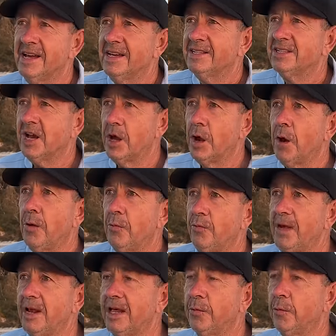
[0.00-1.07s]
So
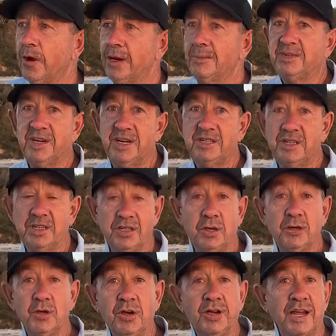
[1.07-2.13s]
really what I'm teaching you,
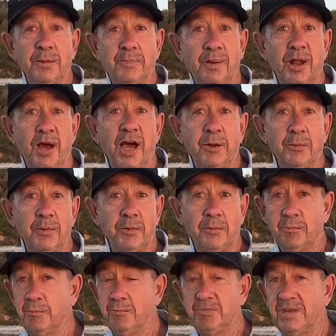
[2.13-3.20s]
you can apply,
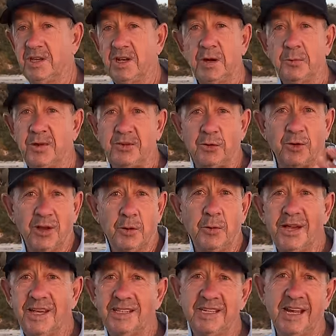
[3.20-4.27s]
you know, whether you're in
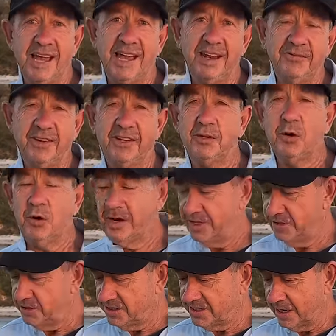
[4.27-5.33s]
Queensland, Victoria,
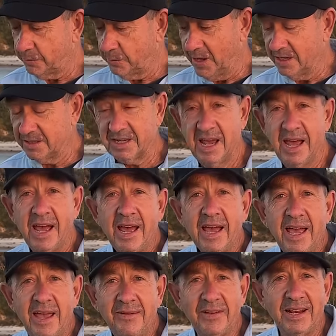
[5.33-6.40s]
New South Wales,
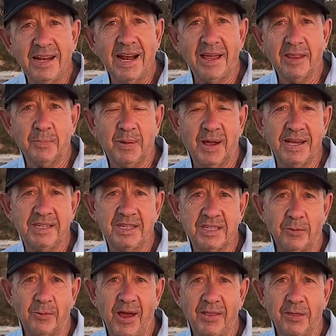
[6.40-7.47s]
even in other places
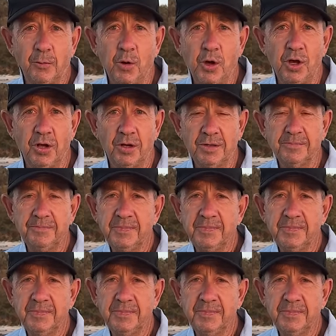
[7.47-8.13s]
around the world,